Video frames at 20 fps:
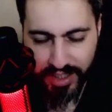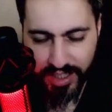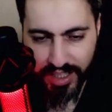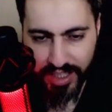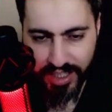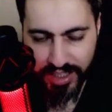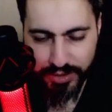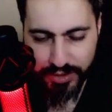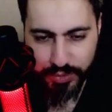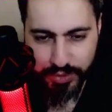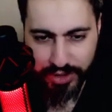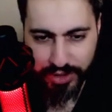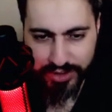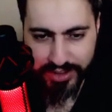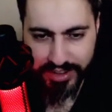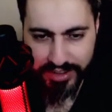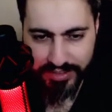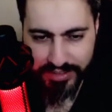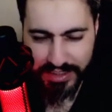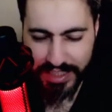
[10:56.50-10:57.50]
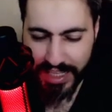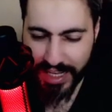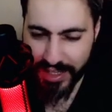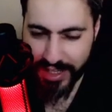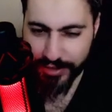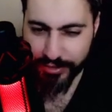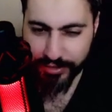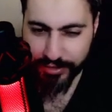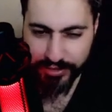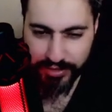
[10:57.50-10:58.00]
and we don't even
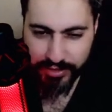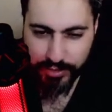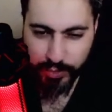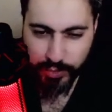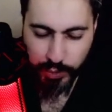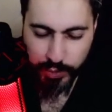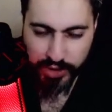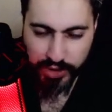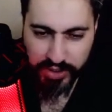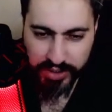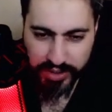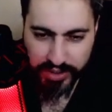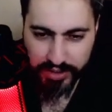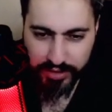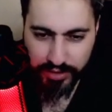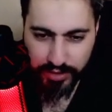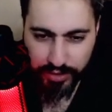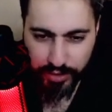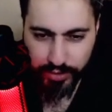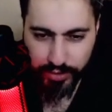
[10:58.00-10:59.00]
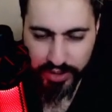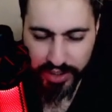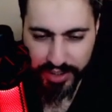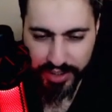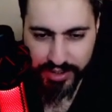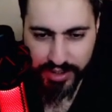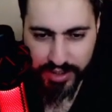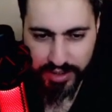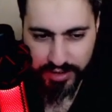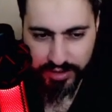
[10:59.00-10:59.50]
have Water Gun on the
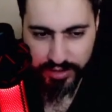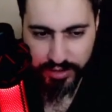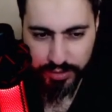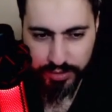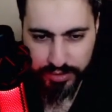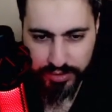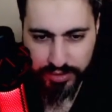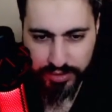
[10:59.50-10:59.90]
Lantern to